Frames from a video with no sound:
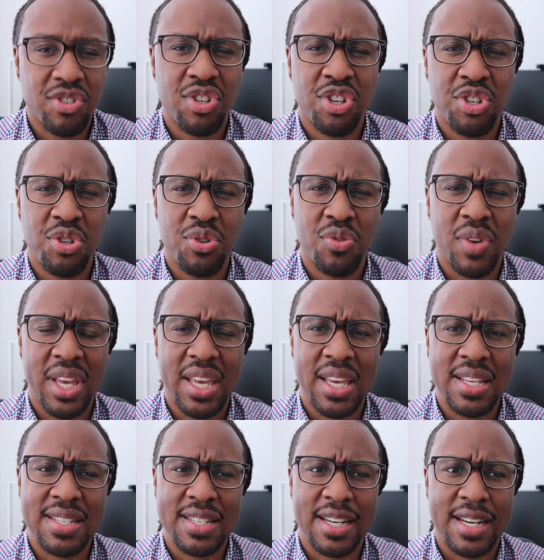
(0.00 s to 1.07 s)
you to do
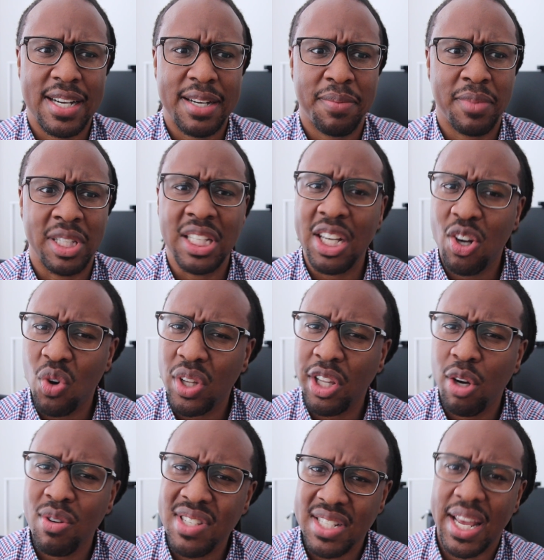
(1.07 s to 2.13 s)
is look on
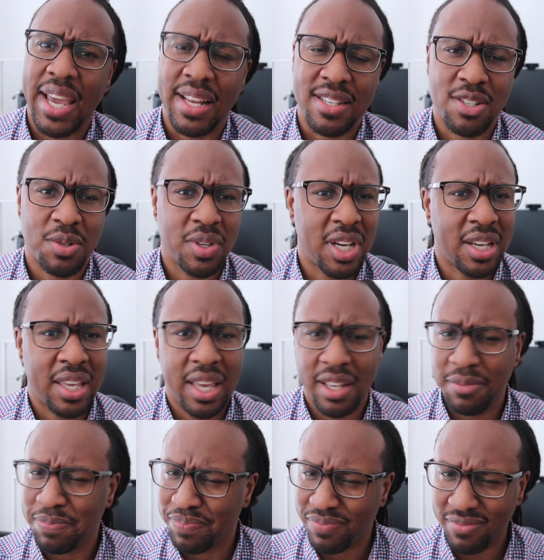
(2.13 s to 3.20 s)
those sites. So
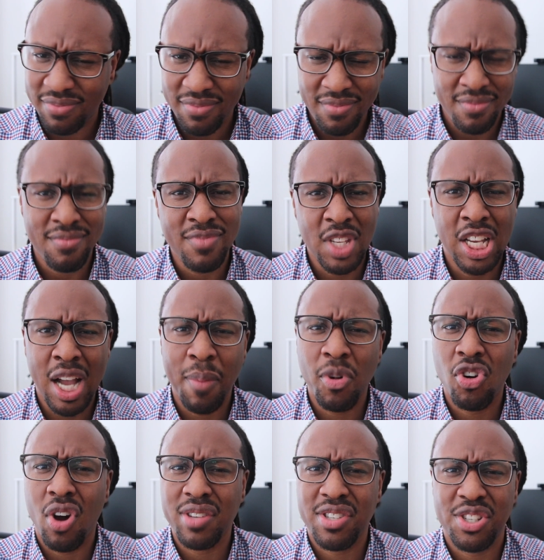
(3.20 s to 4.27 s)
again, come
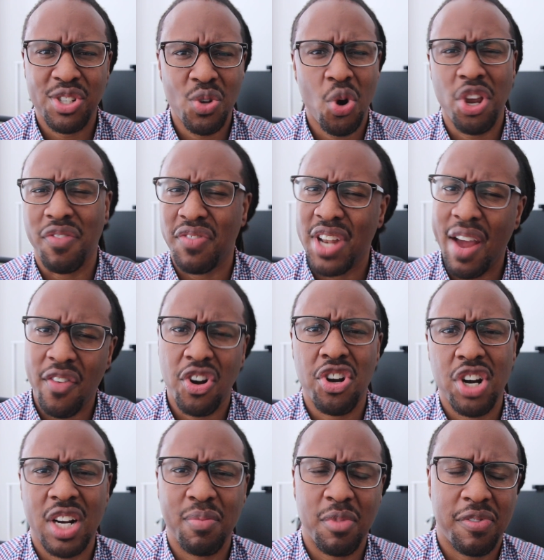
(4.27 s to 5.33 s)
across a store you've never
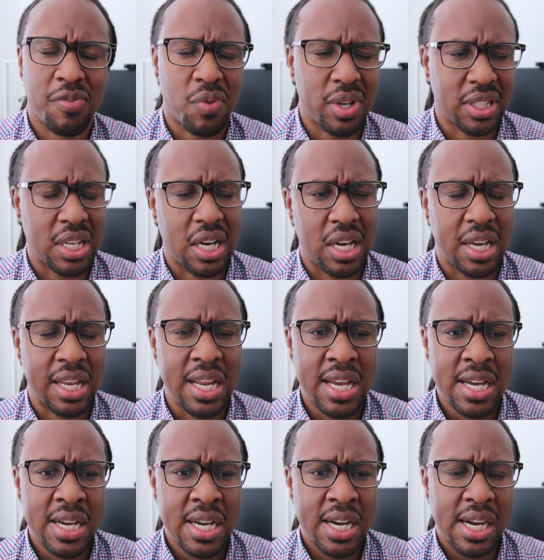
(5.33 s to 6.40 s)
heard of before online.
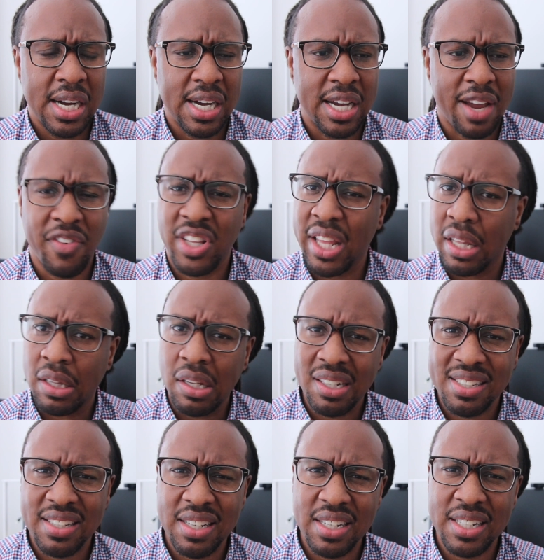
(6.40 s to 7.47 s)
Everything
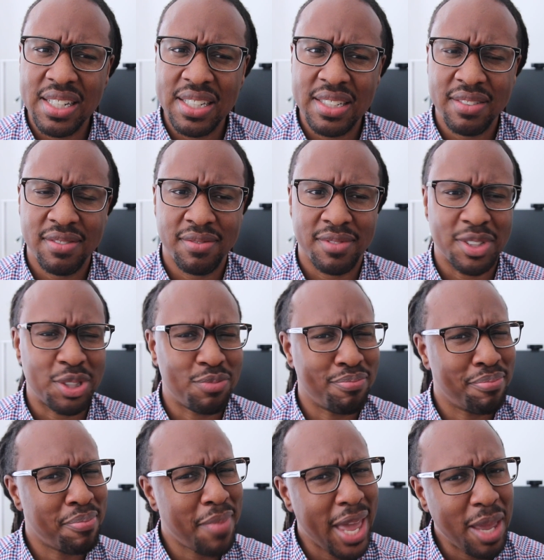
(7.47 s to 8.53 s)
looks good,
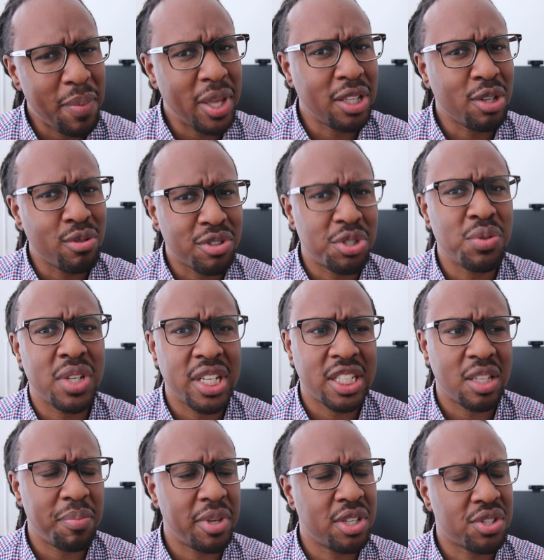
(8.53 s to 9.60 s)
maybe a little too
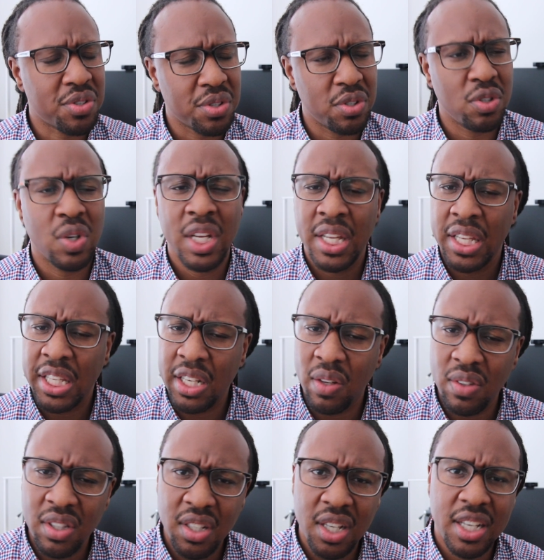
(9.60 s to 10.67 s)
good to be true.
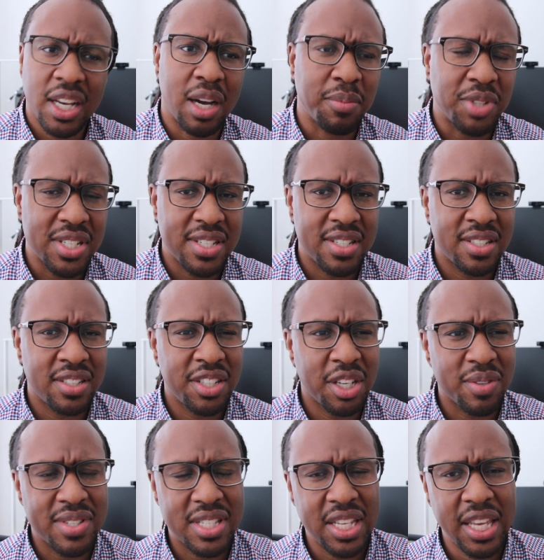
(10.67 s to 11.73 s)
Look up, just
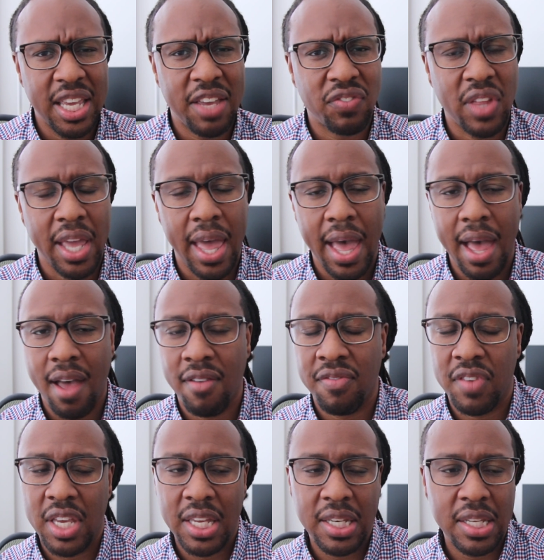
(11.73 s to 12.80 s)
see if they
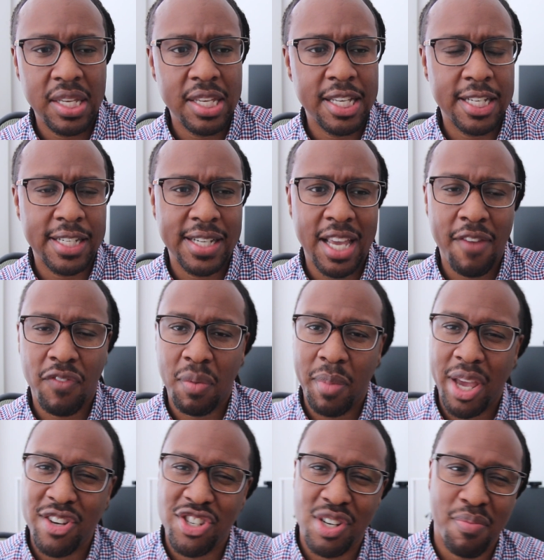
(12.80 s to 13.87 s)
have any
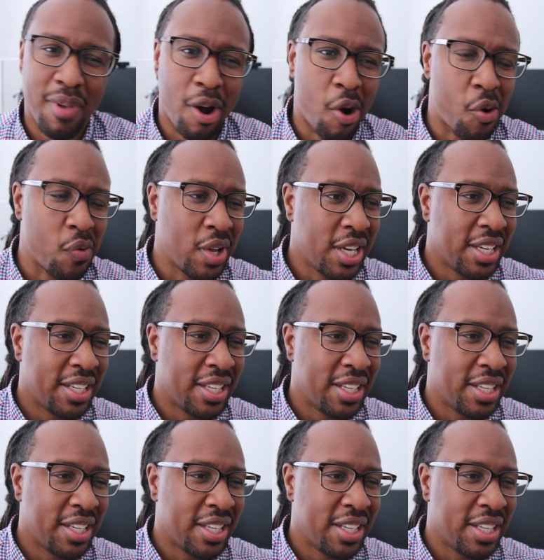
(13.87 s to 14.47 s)
information about